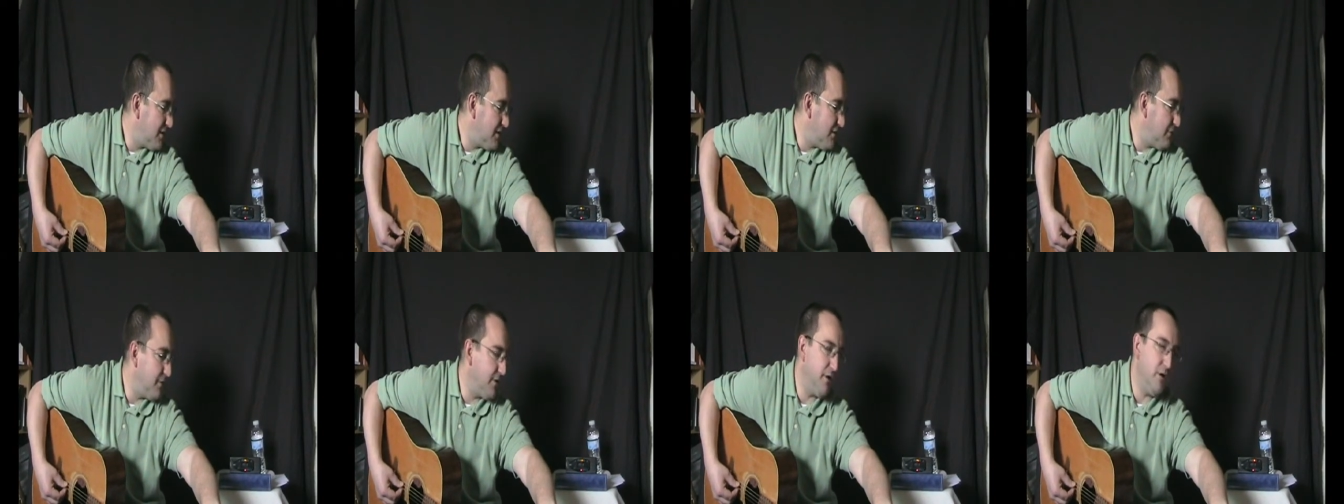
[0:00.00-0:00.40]

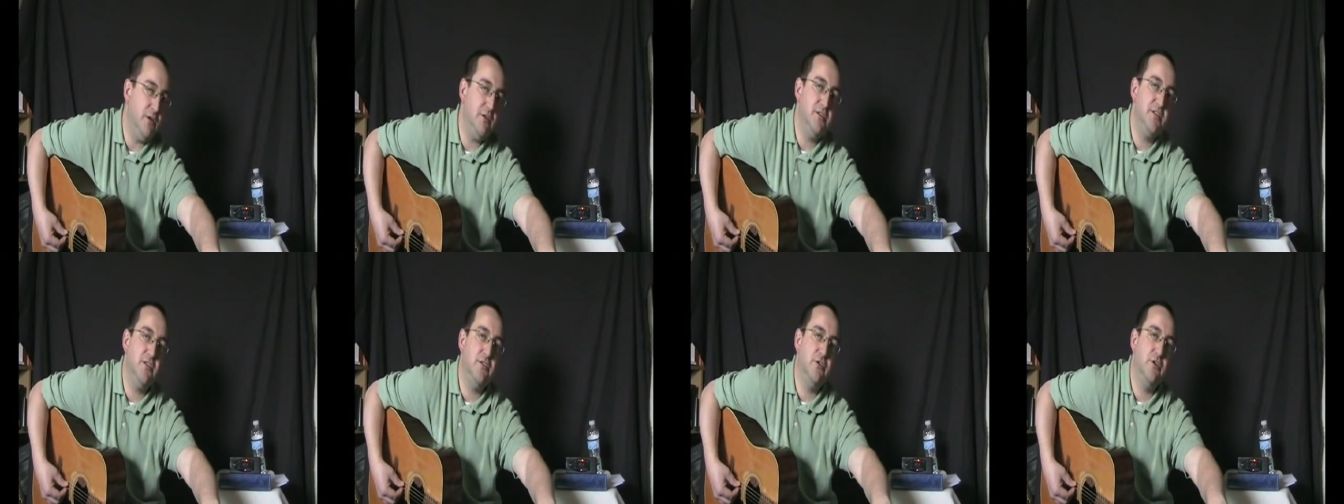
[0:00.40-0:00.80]
we go,
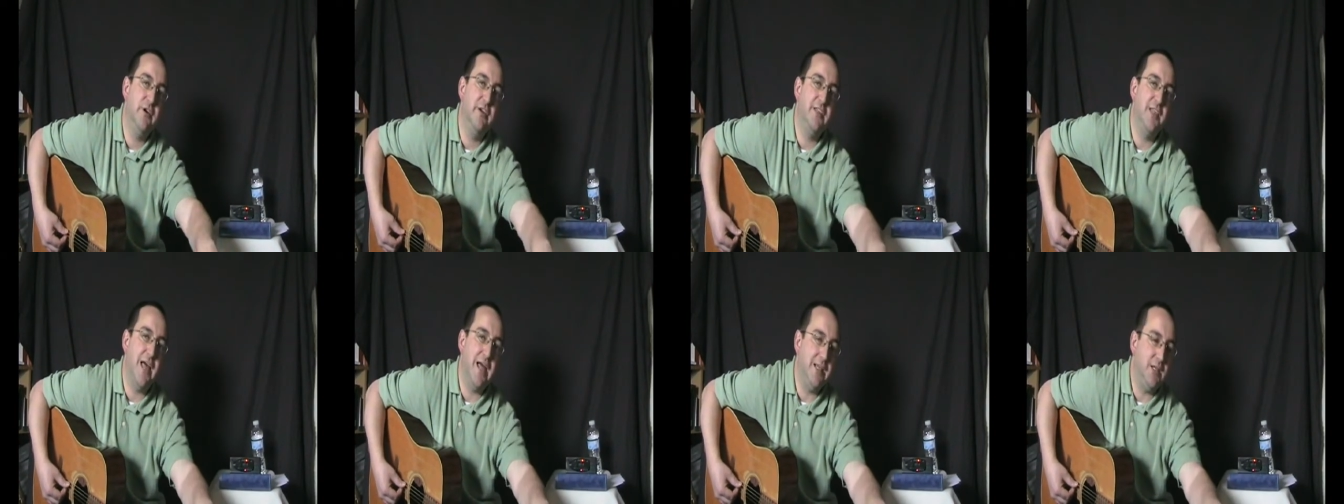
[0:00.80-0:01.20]
you see the
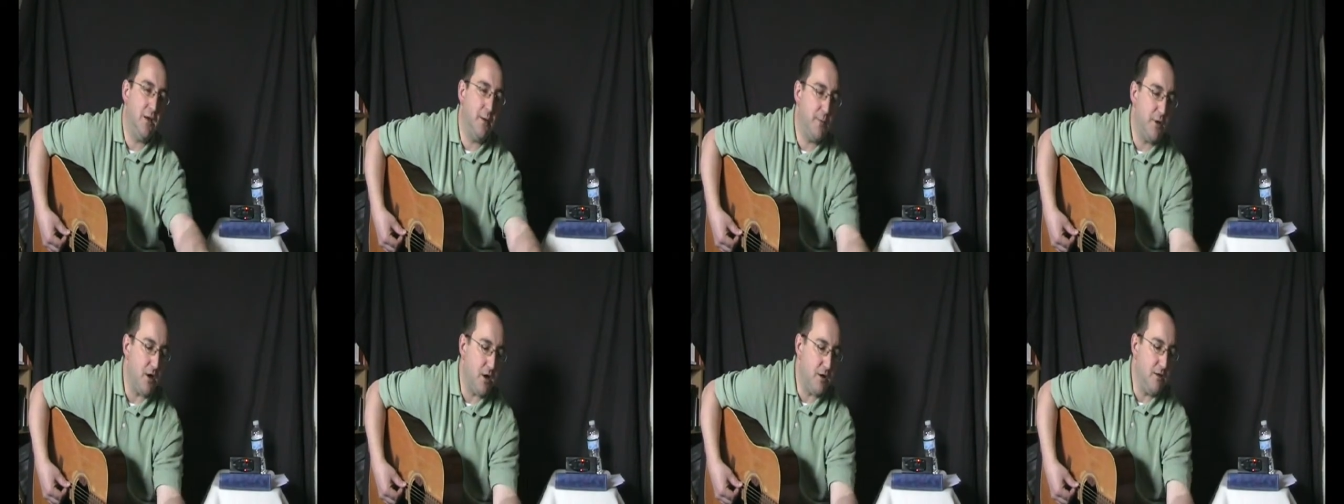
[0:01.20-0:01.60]
green light
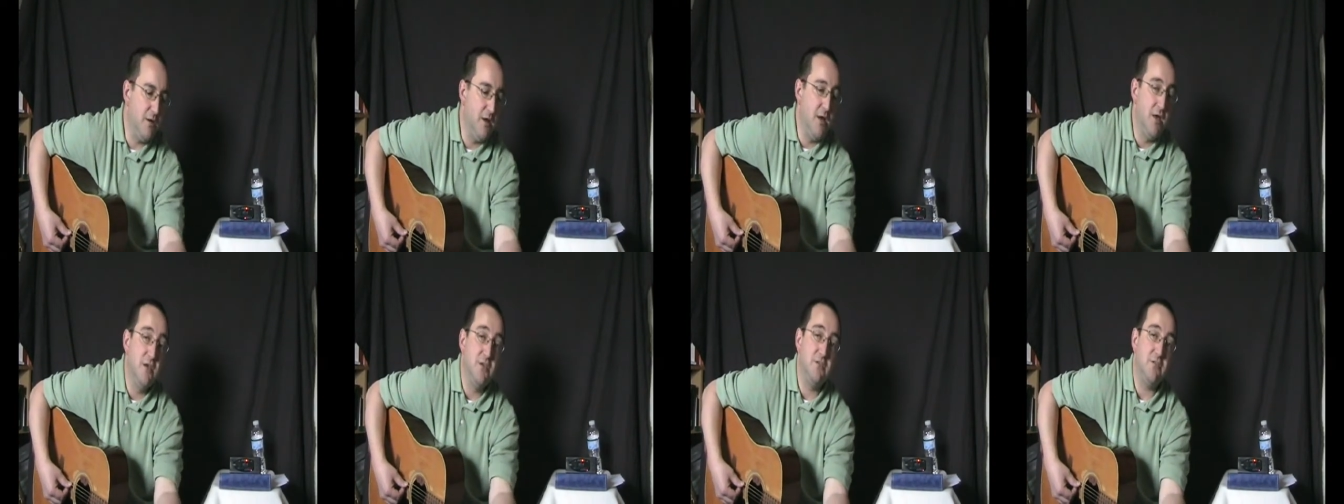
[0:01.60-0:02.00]
coming
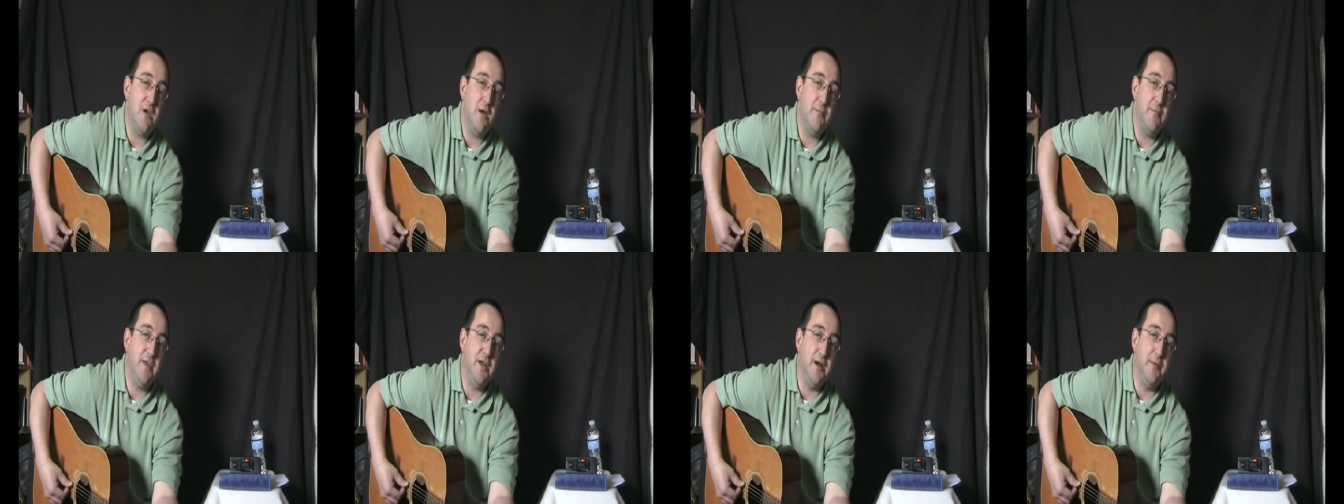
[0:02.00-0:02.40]
on, so
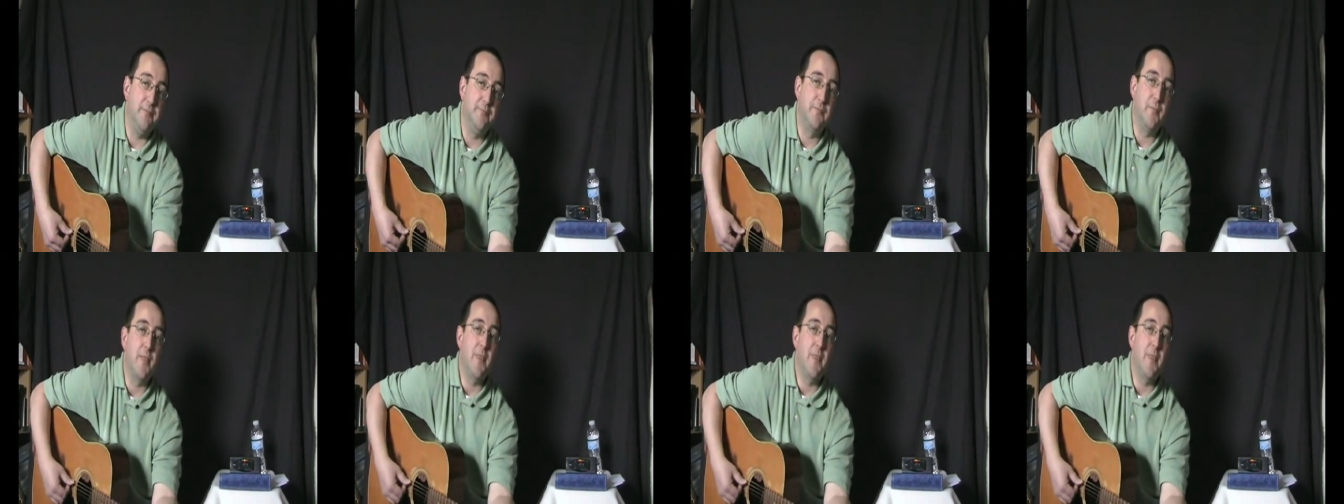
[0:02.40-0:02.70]
I'm there.